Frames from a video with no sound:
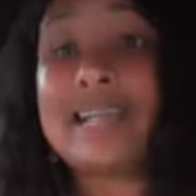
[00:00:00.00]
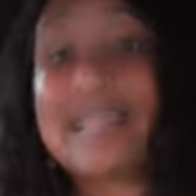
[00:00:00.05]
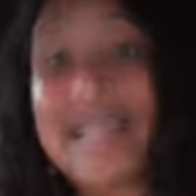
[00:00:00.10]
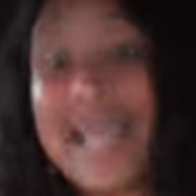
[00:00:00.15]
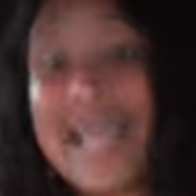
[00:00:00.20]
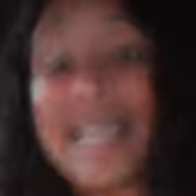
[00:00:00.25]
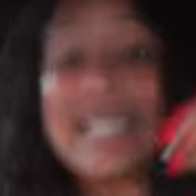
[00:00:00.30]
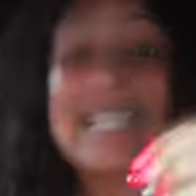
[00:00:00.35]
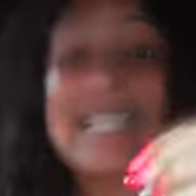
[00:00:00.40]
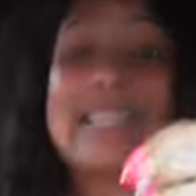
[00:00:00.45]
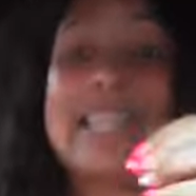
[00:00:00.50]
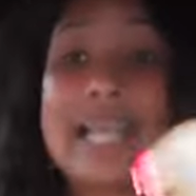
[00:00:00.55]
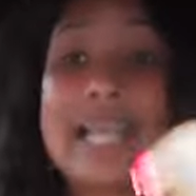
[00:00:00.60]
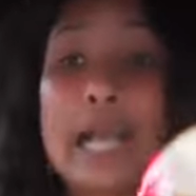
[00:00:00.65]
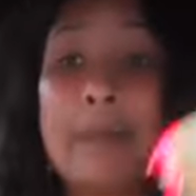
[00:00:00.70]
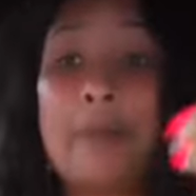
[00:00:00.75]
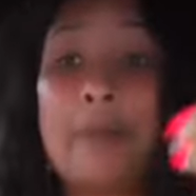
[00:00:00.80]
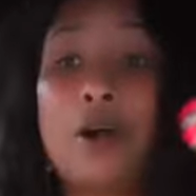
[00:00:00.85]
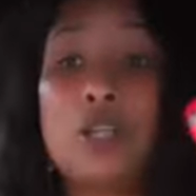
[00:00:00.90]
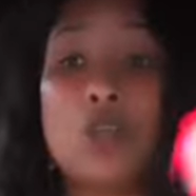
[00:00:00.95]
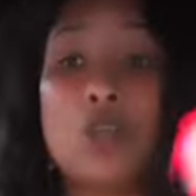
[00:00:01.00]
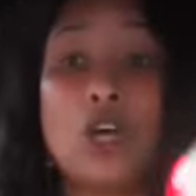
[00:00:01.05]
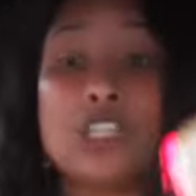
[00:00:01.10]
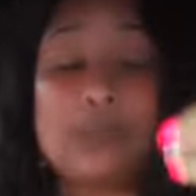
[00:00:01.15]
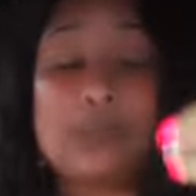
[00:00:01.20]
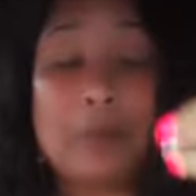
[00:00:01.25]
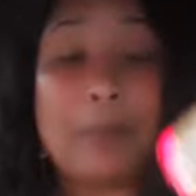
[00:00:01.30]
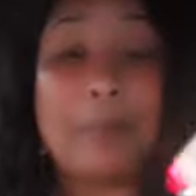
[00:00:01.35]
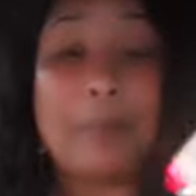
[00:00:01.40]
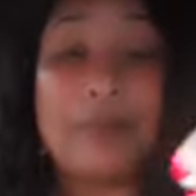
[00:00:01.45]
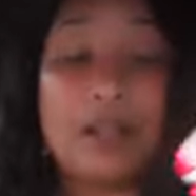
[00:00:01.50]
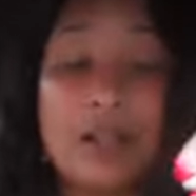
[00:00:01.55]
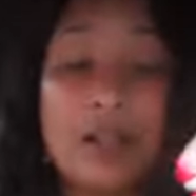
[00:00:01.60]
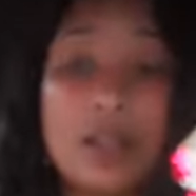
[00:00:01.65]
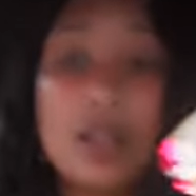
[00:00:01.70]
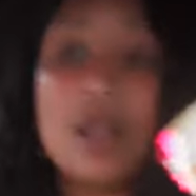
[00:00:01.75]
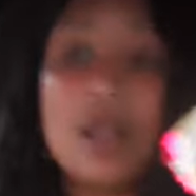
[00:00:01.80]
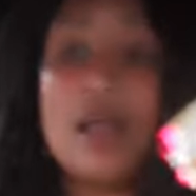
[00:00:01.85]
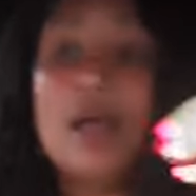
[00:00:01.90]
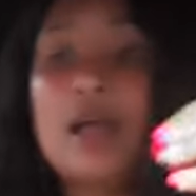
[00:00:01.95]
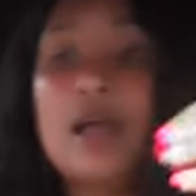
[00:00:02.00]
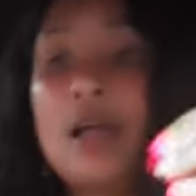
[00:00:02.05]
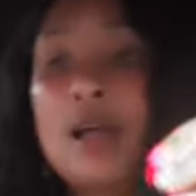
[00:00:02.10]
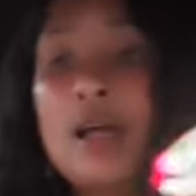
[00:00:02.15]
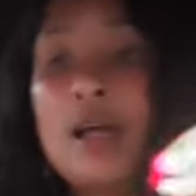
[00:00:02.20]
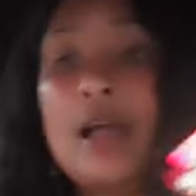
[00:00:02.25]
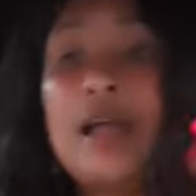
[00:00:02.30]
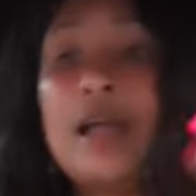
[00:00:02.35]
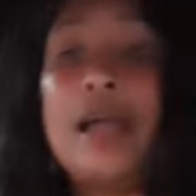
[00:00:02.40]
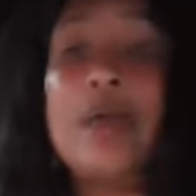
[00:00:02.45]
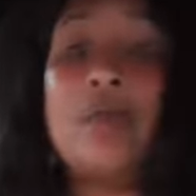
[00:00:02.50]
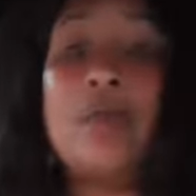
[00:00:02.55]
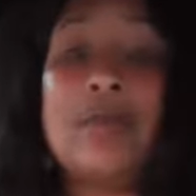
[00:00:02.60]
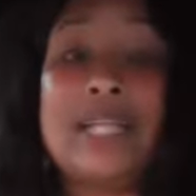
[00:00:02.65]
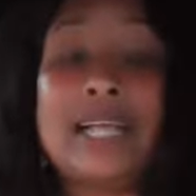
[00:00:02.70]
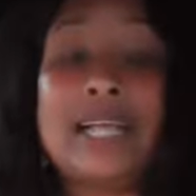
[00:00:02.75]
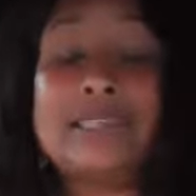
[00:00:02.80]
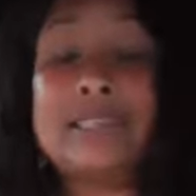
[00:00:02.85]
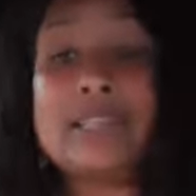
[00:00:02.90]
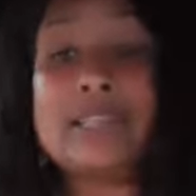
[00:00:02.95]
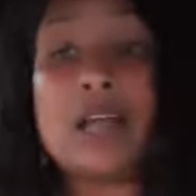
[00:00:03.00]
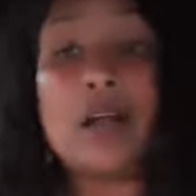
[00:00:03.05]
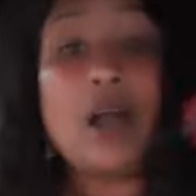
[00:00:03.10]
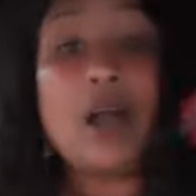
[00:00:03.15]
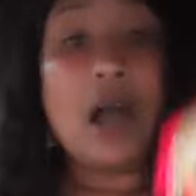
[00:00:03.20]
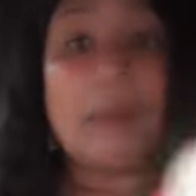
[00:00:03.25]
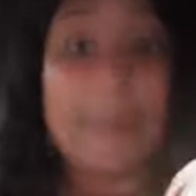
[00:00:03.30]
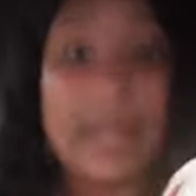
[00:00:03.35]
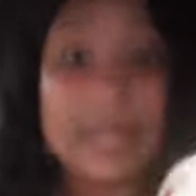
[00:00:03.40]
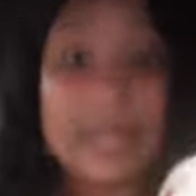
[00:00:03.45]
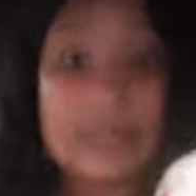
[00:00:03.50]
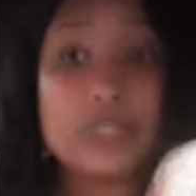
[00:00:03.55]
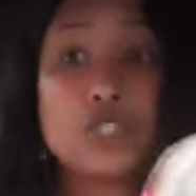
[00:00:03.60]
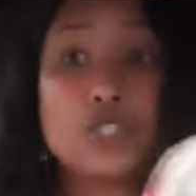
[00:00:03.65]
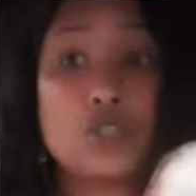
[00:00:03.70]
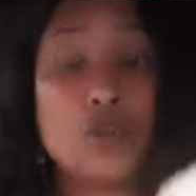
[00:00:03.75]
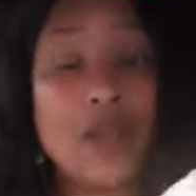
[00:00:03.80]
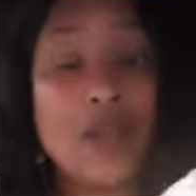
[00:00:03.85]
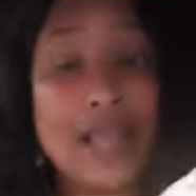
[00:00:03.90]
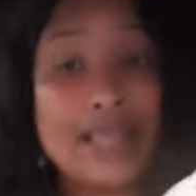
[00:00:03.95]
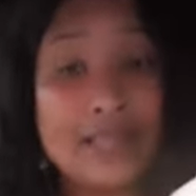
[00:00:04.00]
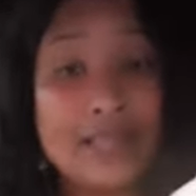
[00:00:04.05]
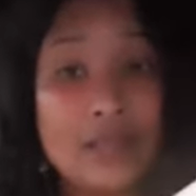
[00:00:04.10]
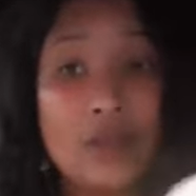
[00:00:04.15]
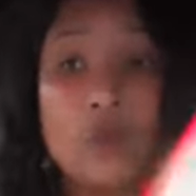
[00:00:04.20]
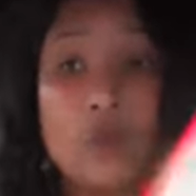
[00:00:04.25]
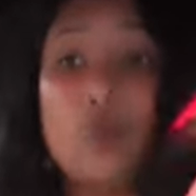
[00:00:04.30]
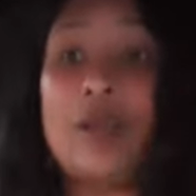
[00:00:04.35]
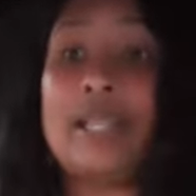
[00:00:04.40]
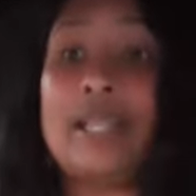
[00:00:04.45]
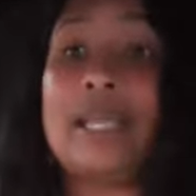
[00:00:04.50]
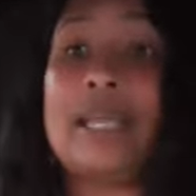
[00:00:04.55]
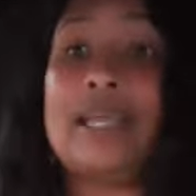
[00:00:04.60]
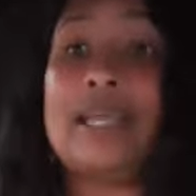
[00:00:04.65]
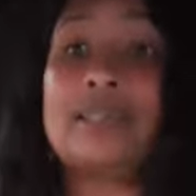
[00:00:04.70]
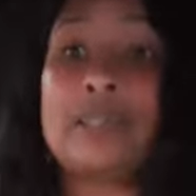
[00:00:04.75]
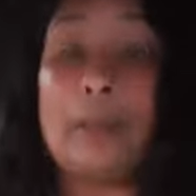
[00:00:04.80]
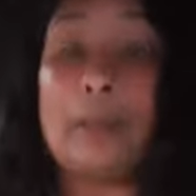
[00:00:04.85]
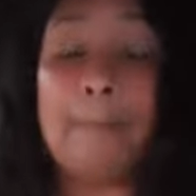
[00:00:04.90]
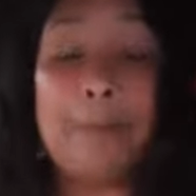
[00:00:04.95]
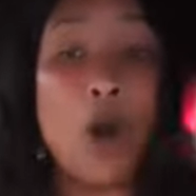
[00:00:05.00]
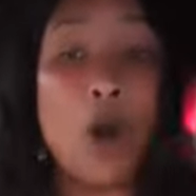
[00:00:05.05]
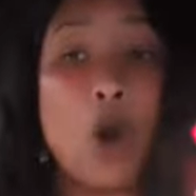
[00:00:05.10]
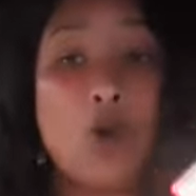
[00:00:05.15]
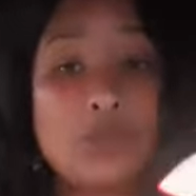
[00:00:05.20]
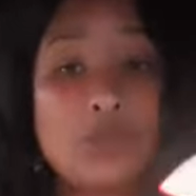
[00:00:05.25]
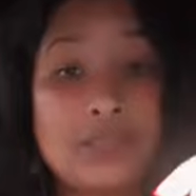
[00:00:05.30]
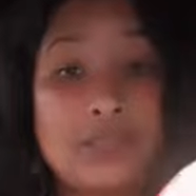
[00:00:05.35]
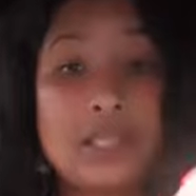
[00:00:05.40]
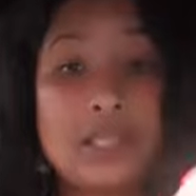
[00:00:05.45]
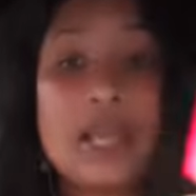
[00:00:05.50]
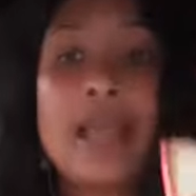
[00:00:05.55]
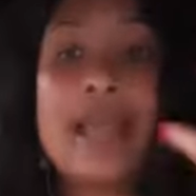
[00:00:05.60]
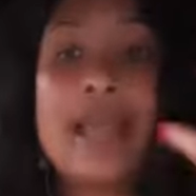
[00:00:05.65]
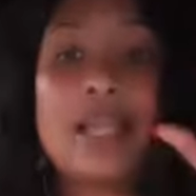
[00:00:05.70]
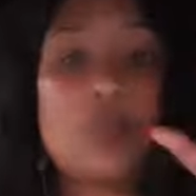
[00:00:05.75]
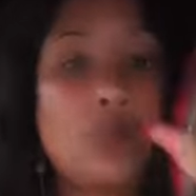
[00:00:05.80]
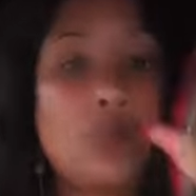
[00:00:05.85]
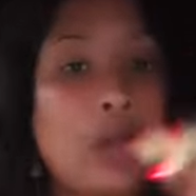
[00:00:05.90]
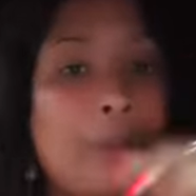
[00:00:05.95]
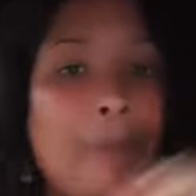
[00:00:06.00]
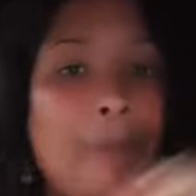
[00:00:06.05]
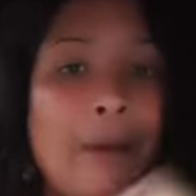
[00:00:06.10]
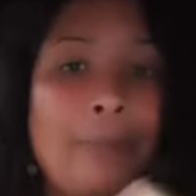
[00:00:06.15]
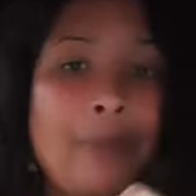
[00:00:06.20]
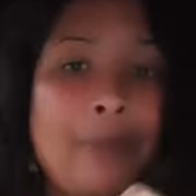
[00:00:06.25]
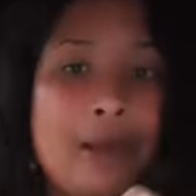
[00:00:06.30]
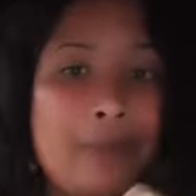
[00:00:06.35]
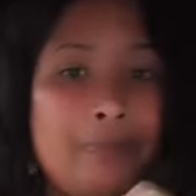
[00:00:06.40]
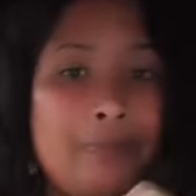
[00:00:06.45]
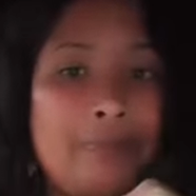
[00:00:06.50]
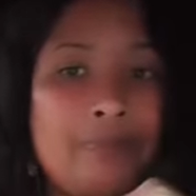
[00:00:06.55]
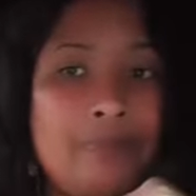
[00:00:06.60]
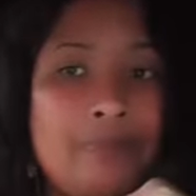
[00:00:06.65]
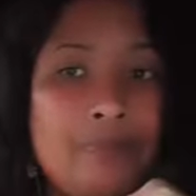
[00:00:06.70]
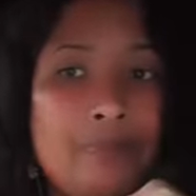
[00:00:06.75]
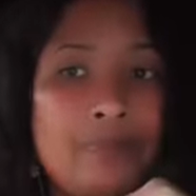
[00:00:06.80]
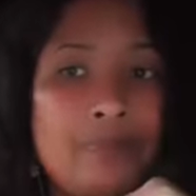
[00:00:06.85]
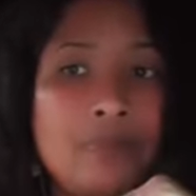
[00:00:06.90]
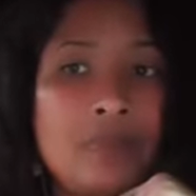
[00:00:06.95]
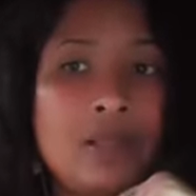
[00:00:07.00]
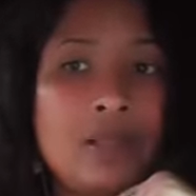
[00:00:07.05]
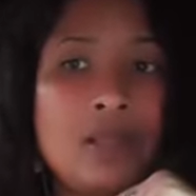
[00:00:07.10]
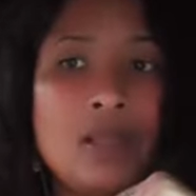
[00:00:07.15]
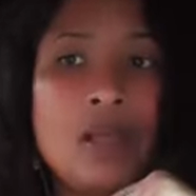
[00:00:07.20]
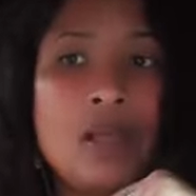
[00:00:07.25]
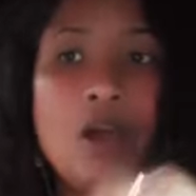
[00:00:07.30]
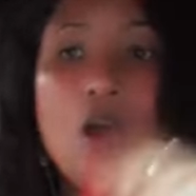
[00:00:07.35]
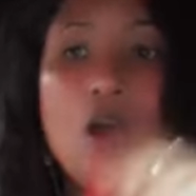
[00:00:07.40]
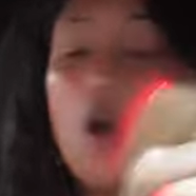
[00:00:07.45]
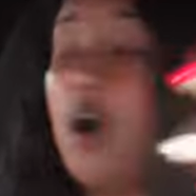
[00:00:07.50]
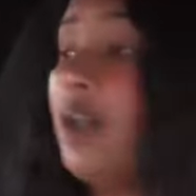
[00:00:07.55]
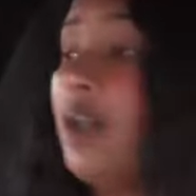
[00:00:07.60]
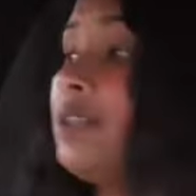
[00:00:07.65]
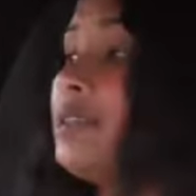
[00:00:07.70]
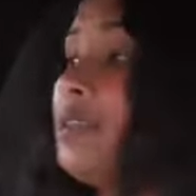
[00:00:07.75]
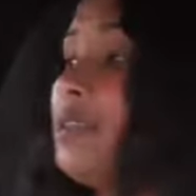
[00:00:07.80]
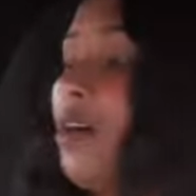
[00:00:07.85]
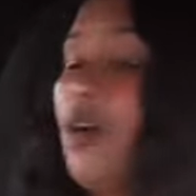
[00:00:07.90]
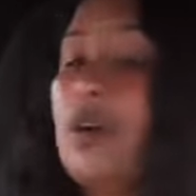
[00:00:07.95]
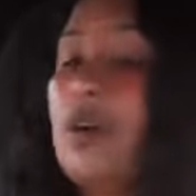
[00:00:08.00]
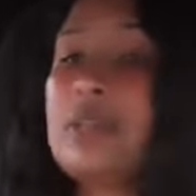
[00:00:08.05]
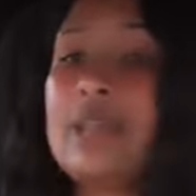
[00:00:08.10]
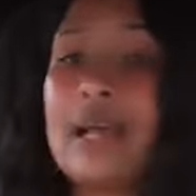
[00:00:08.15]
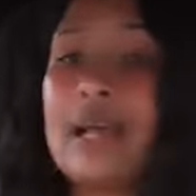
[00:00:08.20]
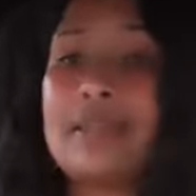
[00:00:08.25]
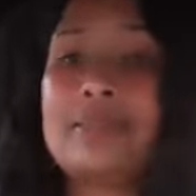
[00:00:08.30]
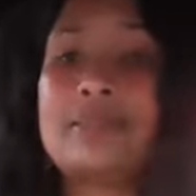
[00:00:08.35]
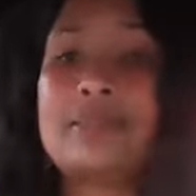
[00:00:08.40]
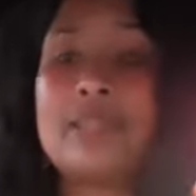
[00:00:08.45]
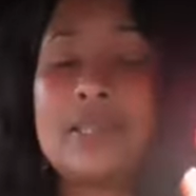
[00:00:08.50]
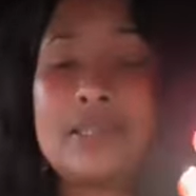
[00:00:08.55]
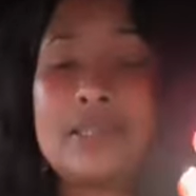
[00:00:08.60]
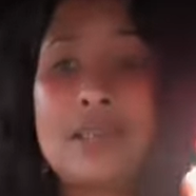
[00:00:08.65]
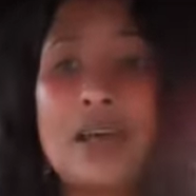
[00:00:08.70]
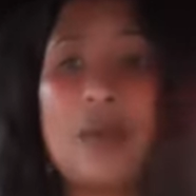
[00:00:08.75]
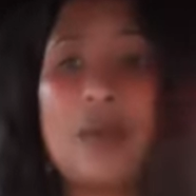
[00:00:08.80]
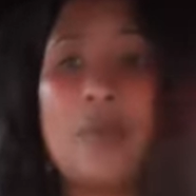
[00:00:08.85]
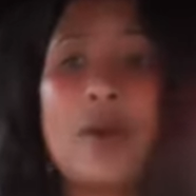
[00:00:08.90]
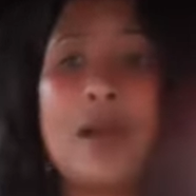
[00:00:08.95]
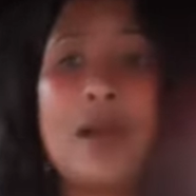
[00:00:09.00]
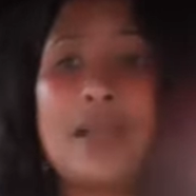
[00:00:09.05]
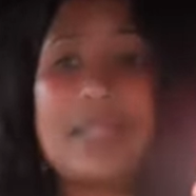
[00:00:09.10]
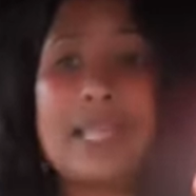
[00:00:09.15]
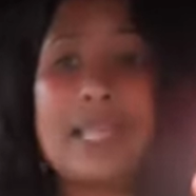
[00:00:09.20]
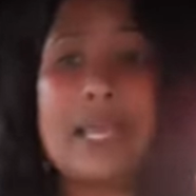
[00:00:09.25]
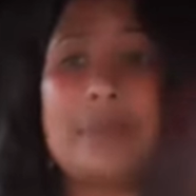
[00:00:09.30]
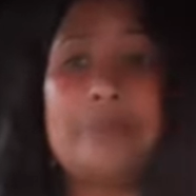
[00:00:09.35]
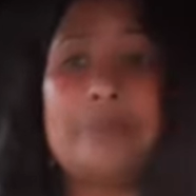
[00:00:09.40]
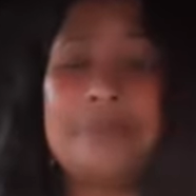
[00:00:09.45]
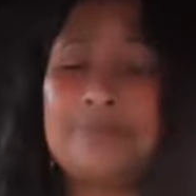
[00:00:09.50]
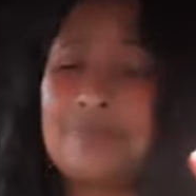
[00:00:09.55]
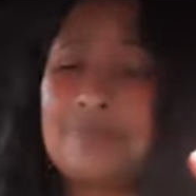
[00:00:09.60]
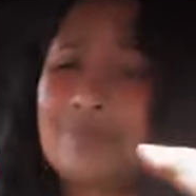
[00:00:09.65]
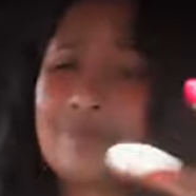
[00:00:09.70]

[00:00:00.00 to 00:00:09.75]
anything about those people, whether it's in a comment thread, whether it's a post, it will pop up. Also, that's this what her name?